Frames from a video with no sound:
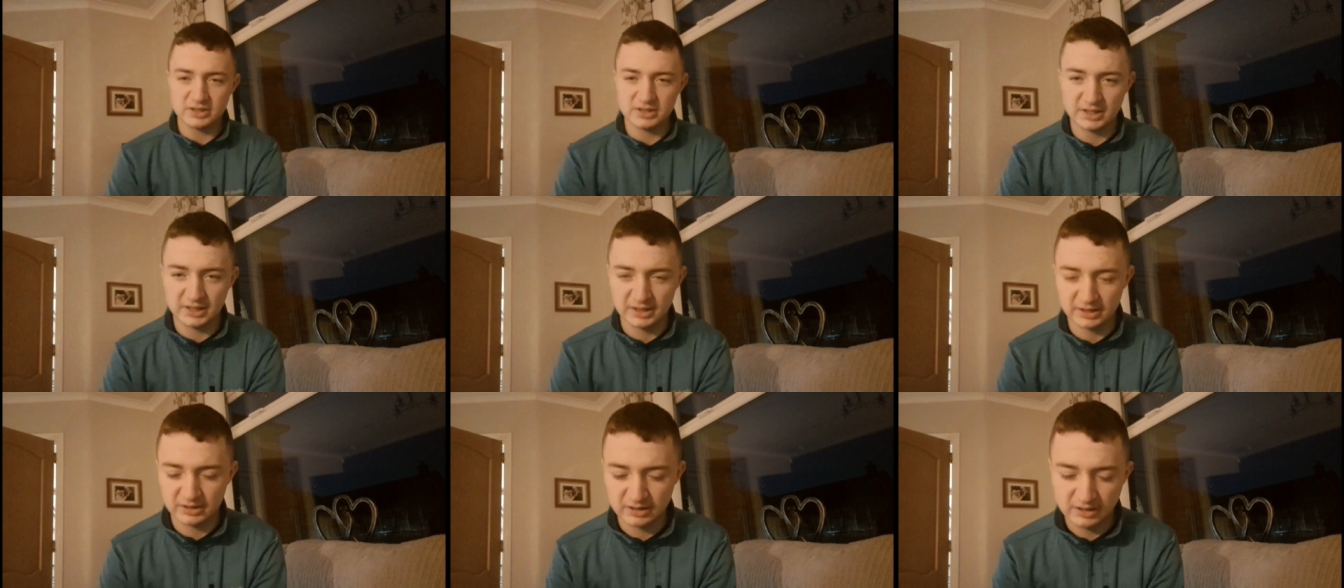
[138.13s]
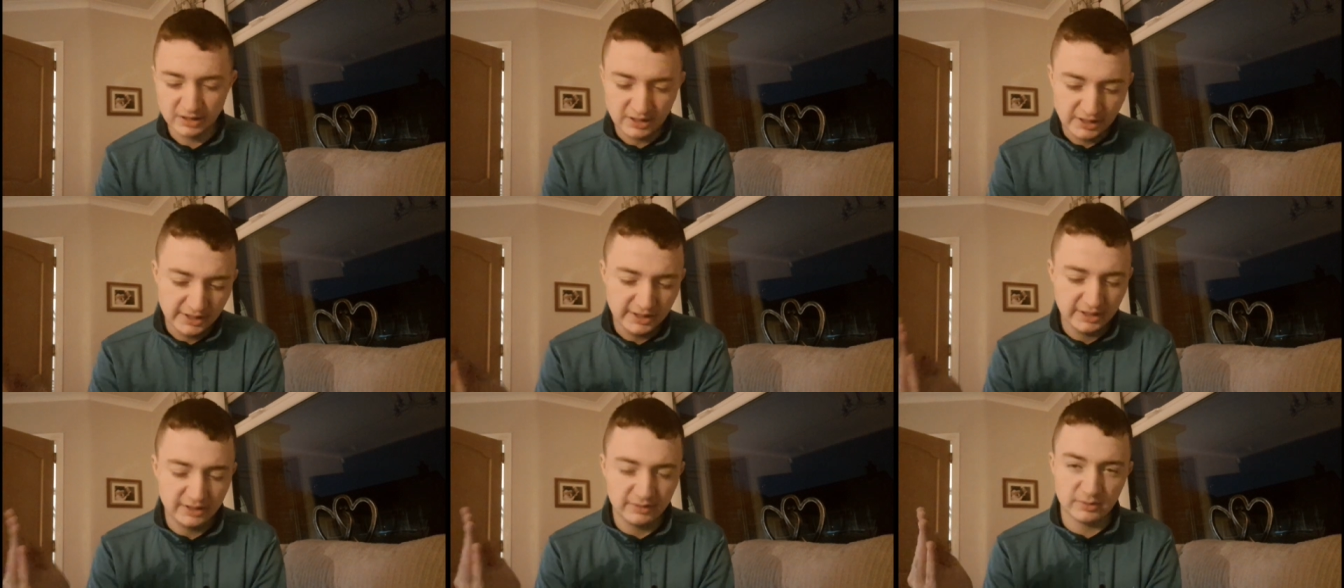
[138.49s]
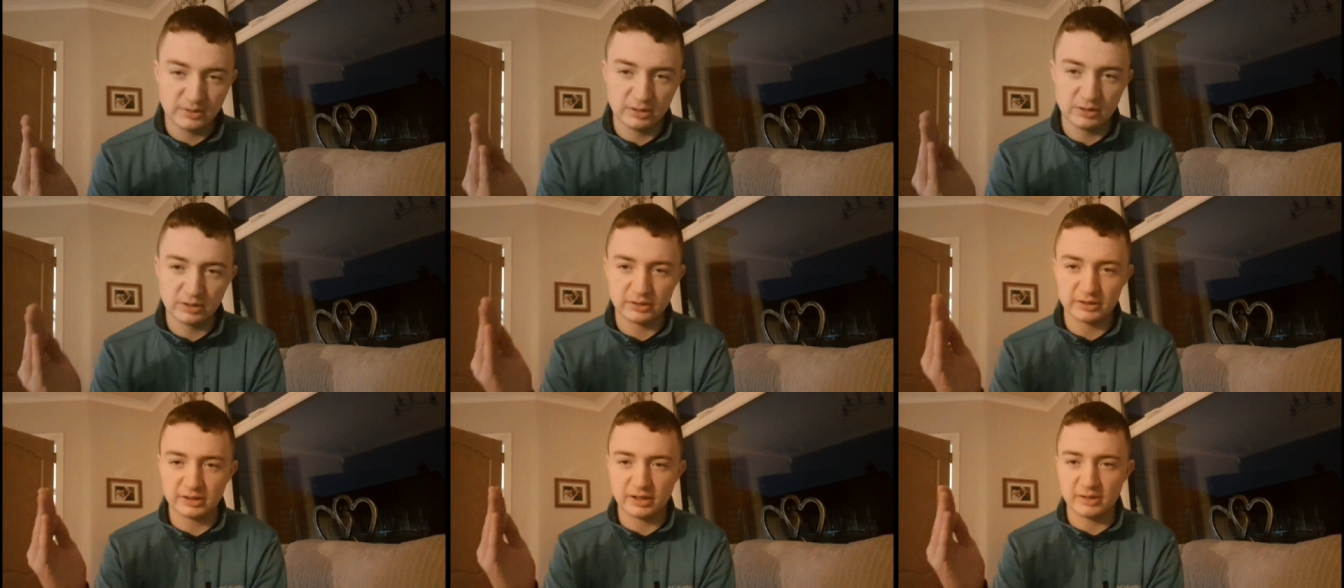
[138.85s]
Like if you
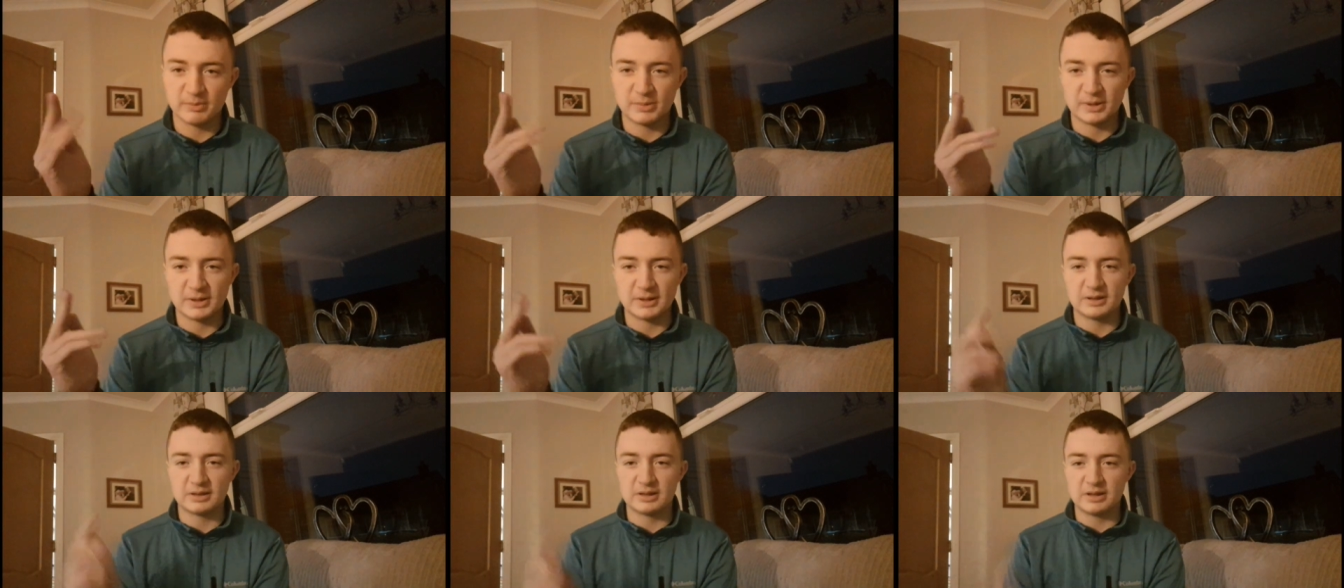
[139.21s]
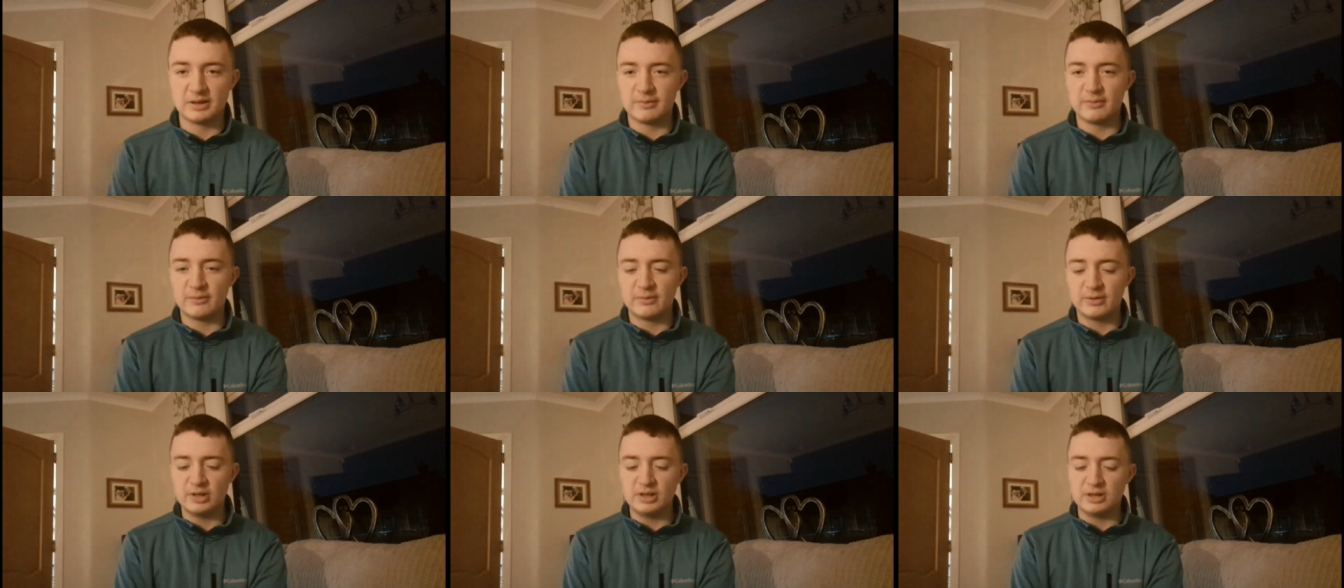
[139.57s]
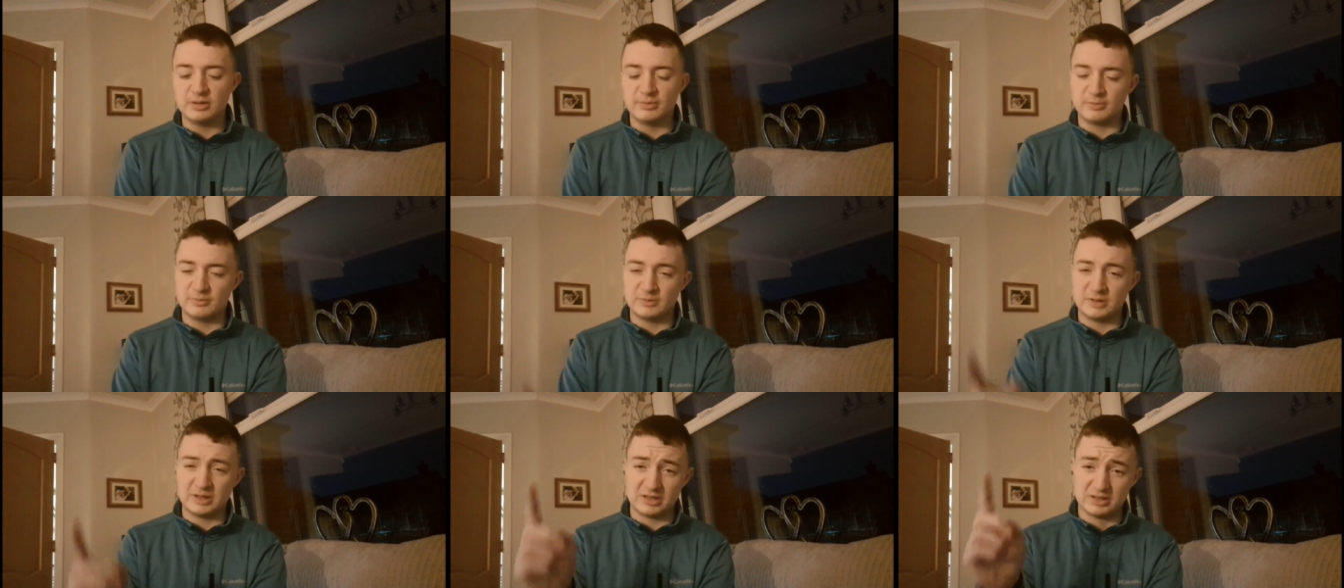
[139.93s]
look, they beat
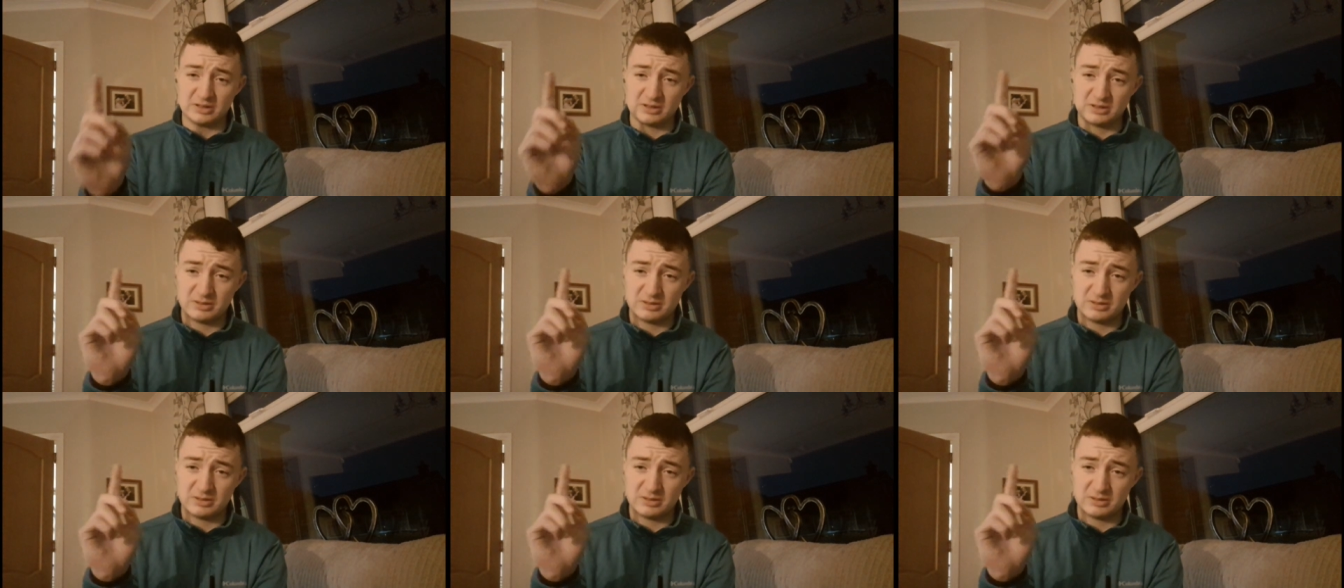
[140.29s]
Linfield, they